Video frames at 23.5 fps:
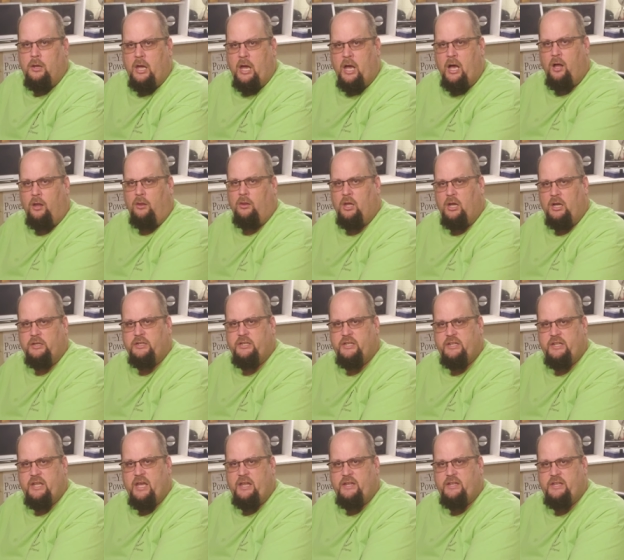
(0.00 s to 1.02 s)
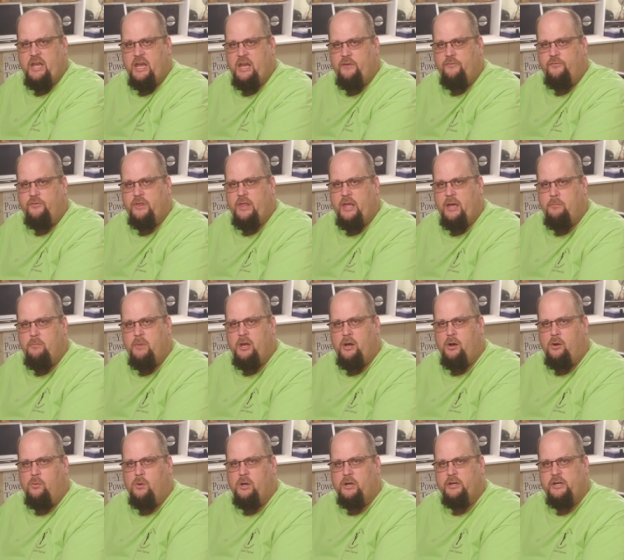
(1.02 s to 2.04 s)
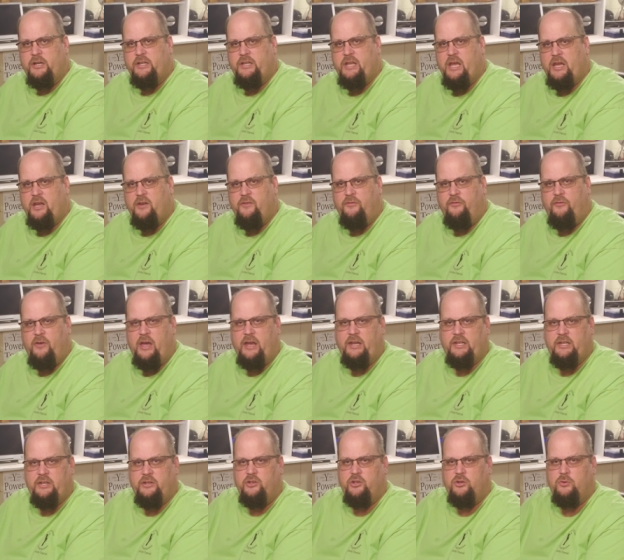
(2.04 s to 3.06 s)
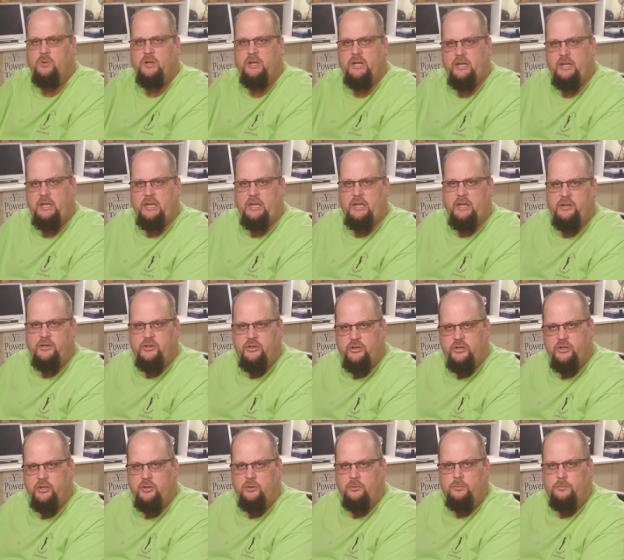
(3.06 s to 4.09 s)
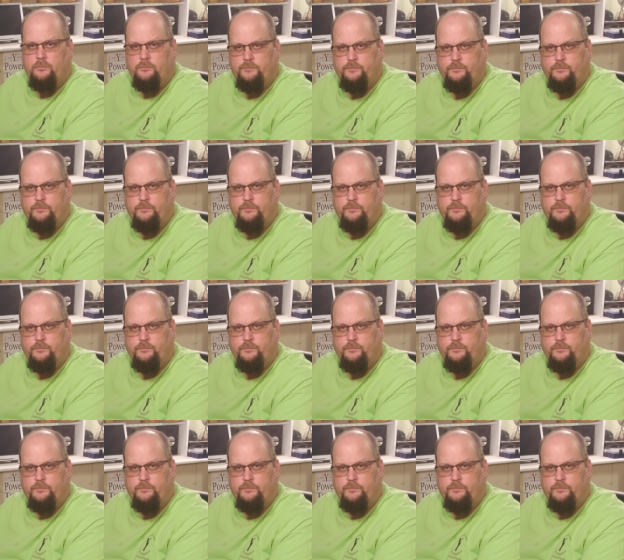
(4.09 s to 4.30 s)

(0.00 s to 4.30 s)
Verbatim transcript: How long did that take for that malware to take effect and do what it needed to do?